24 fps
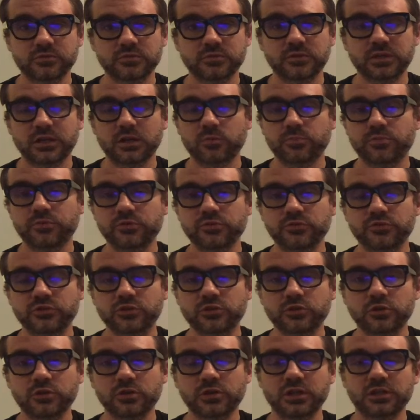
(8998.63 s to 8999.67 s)
That'll produce
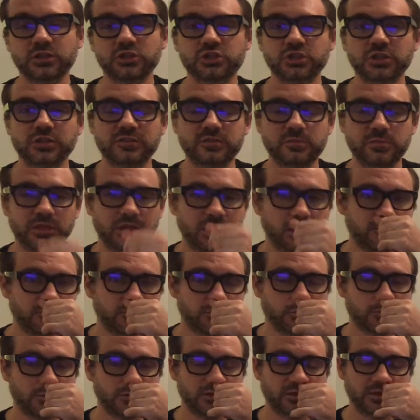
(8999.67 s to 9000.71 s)
good and just
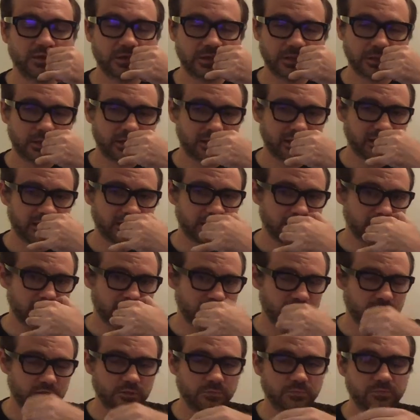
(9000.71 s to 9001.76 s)
behavior and
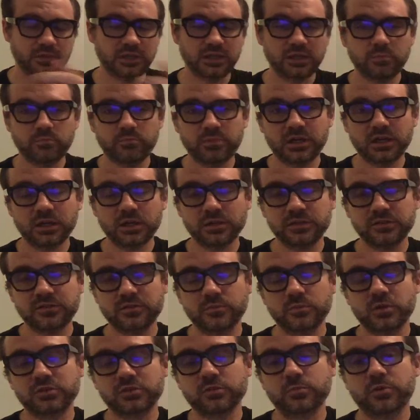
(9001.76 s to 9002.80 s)
um, imbalance
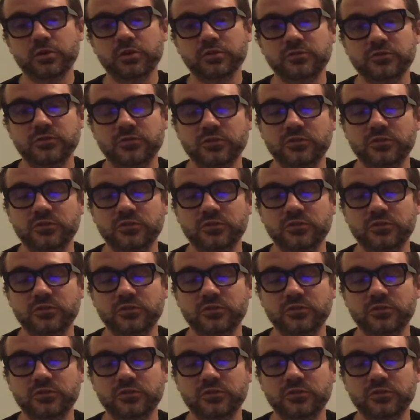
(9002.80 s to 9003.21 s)
among the parts of the